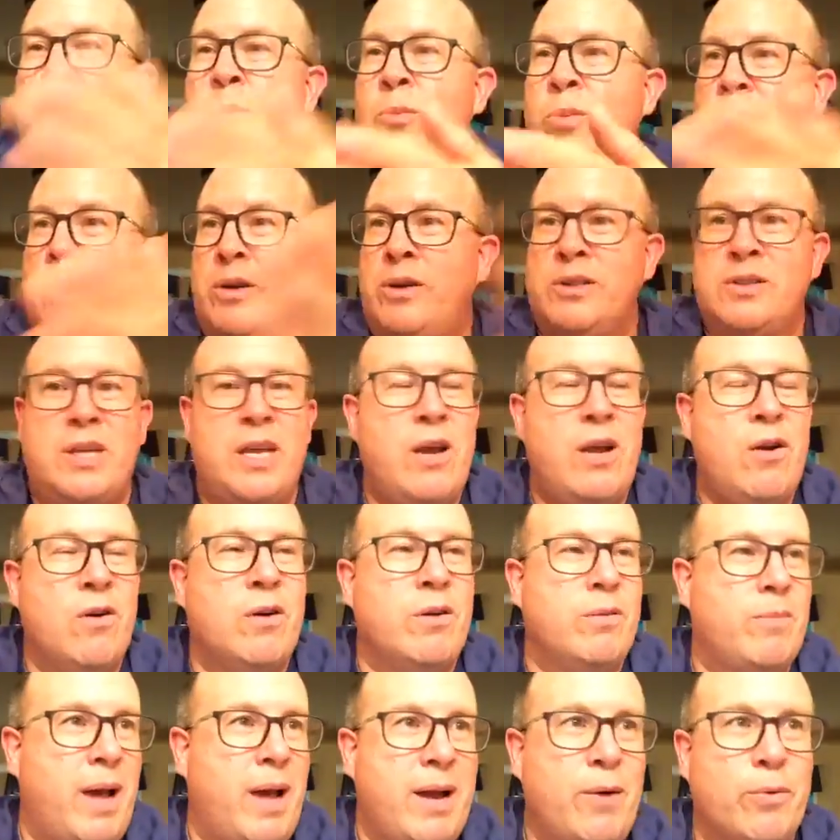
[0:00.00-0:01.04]
because here
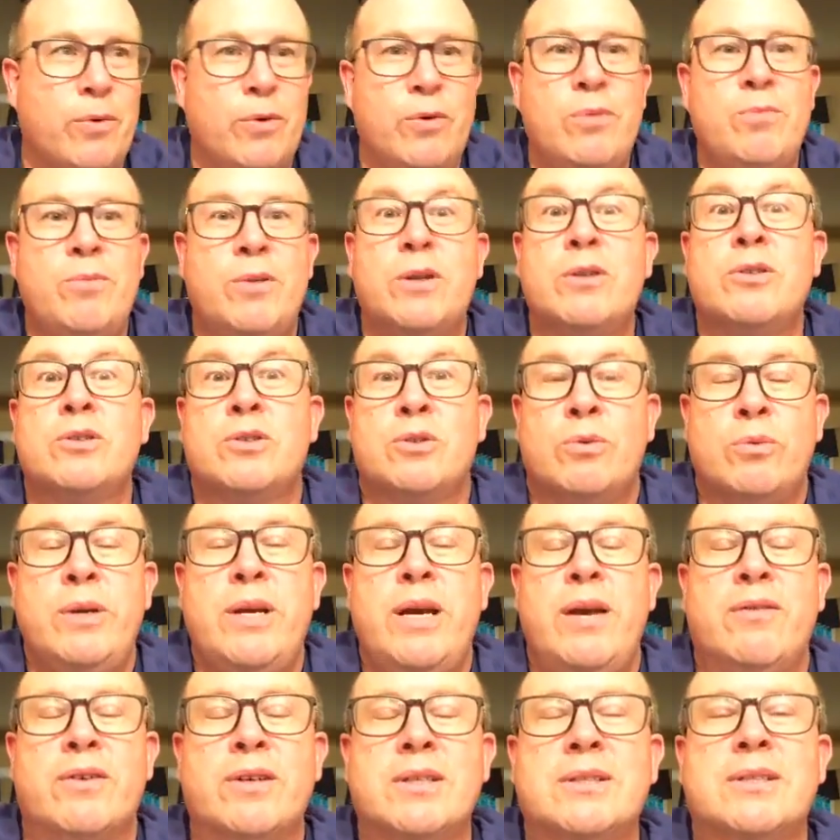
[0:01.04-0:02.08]
in my room, there's
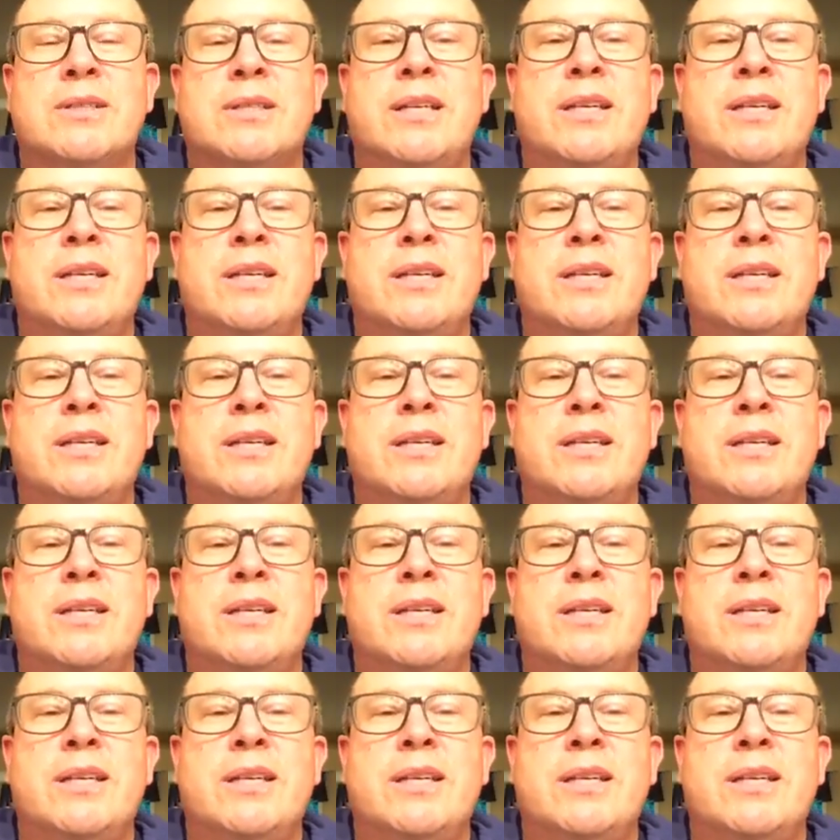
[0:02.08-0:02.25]
3 of us.